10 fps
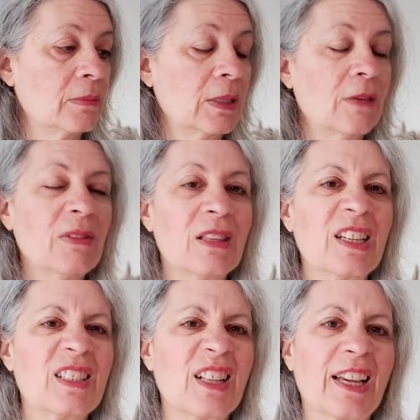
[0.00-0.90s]
Even
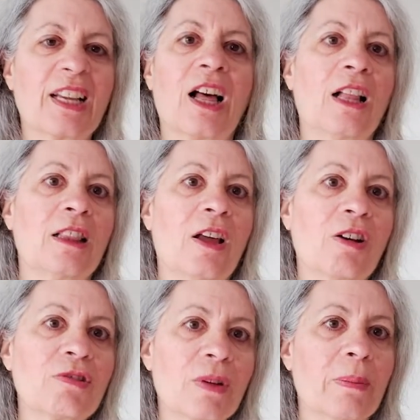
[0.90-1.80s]
things like a
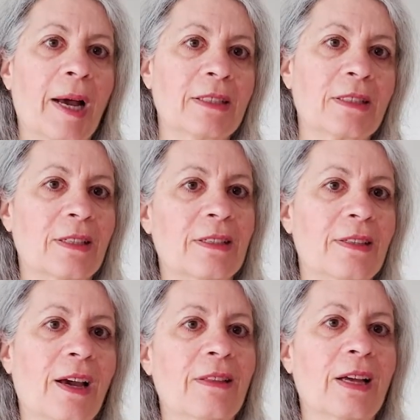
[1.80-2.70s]
laundry basket.
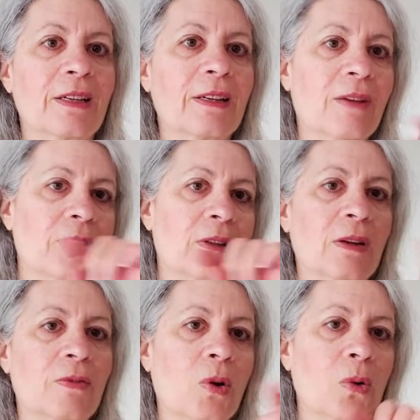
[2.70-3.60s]
Yeah, that can have a lot
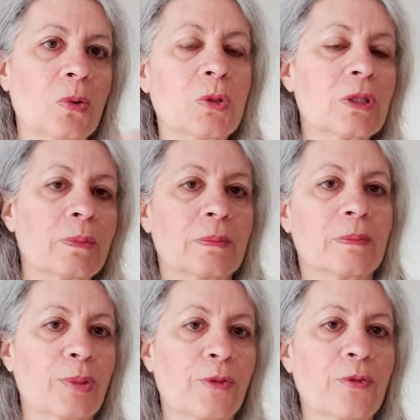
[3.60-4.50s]
of holes
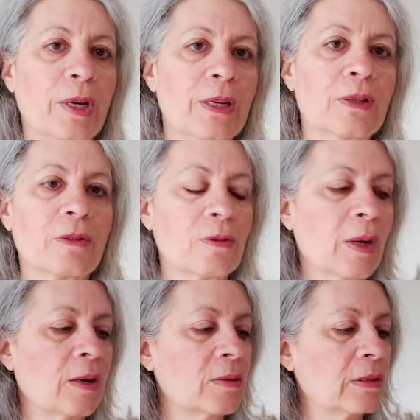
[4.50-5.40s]
perforated
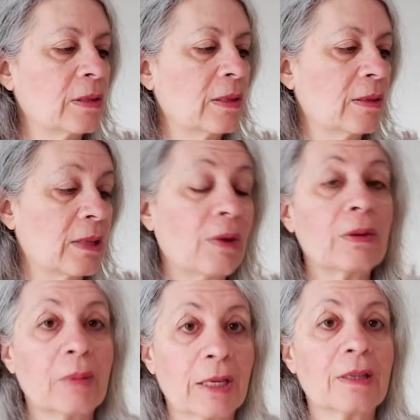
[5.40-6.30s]
throughout. That
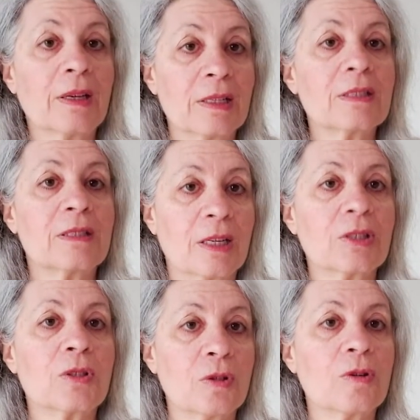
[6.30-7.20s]
would make a nice
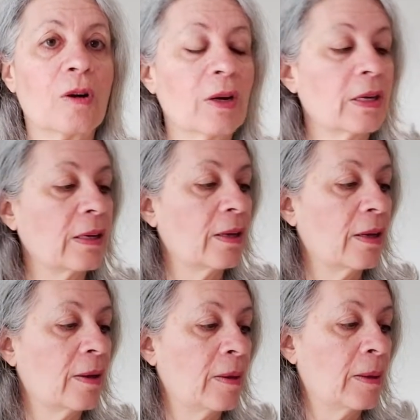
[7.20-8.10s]
texture drawing.
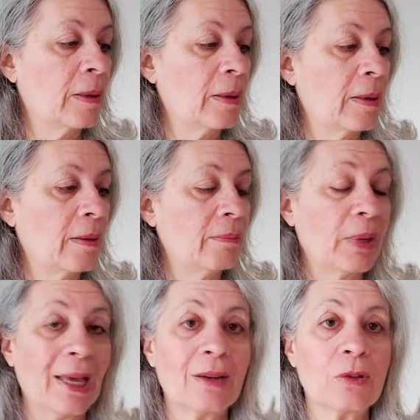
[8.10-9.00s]

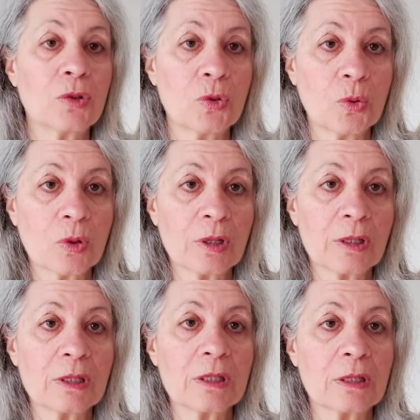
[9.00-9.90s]
Panel
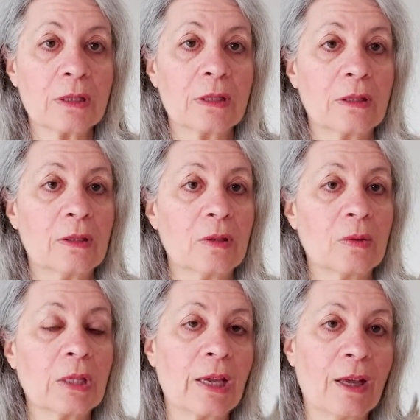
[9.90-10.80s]
doors, you know,
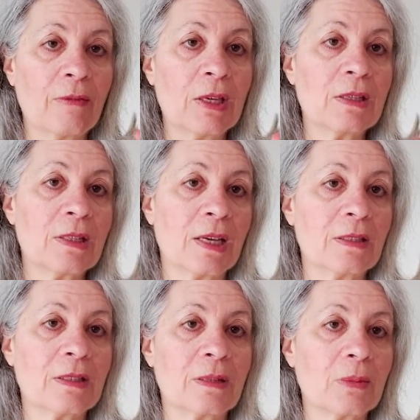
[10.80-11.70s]
they have
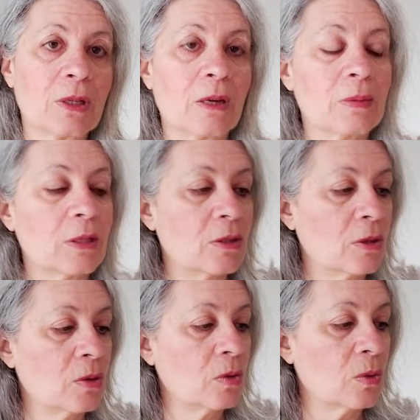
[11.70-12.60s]
indents sometimes into
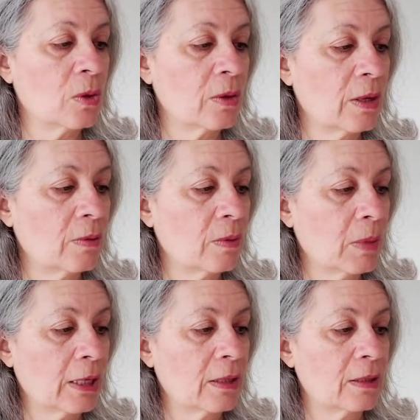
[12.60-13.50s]
the door. That would
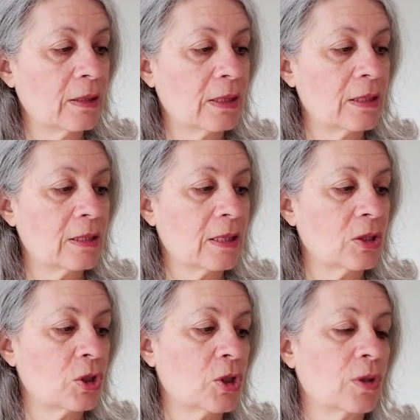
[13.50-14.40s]
make a nice
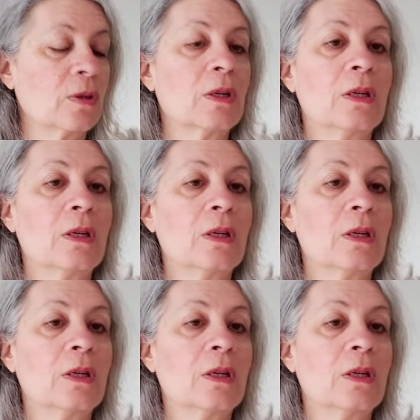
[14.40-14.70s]
texture.